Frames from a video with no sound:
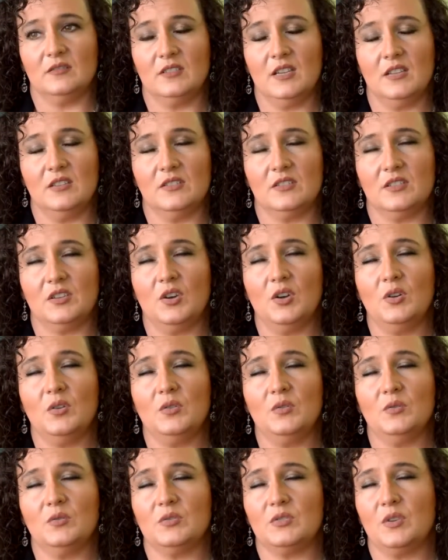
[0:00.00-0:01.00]
done
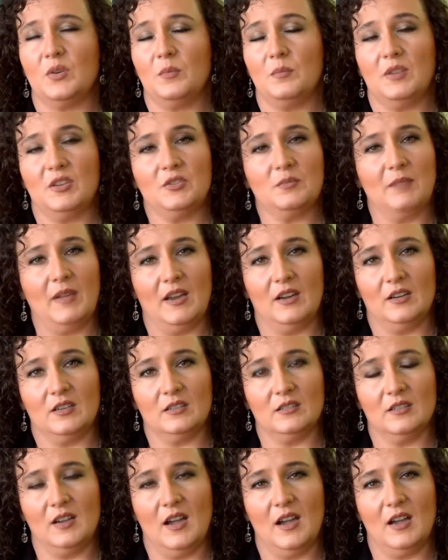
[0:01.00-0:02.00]
so much
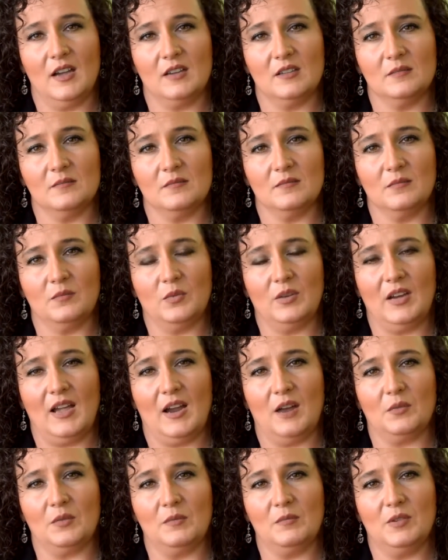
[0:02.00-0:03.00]
better when
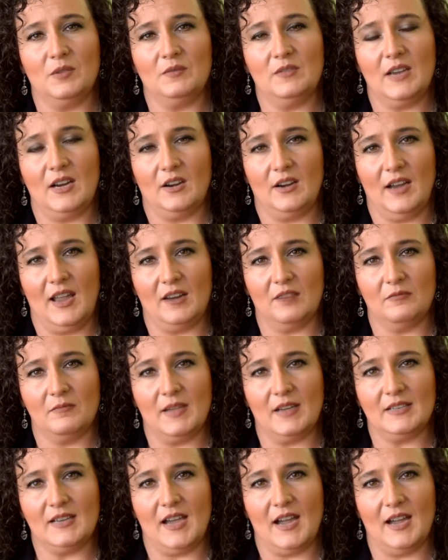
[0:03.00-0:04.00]
I removed dairy out of
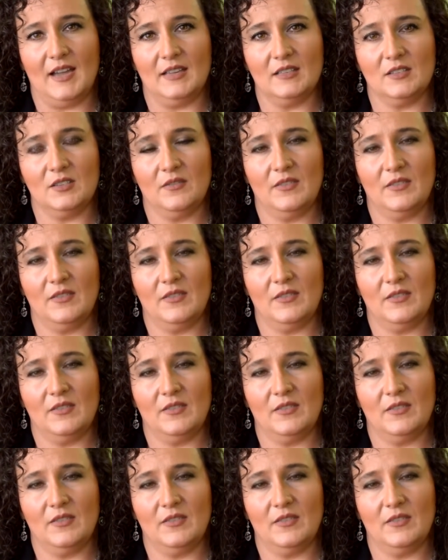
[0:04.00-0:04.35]
my diet.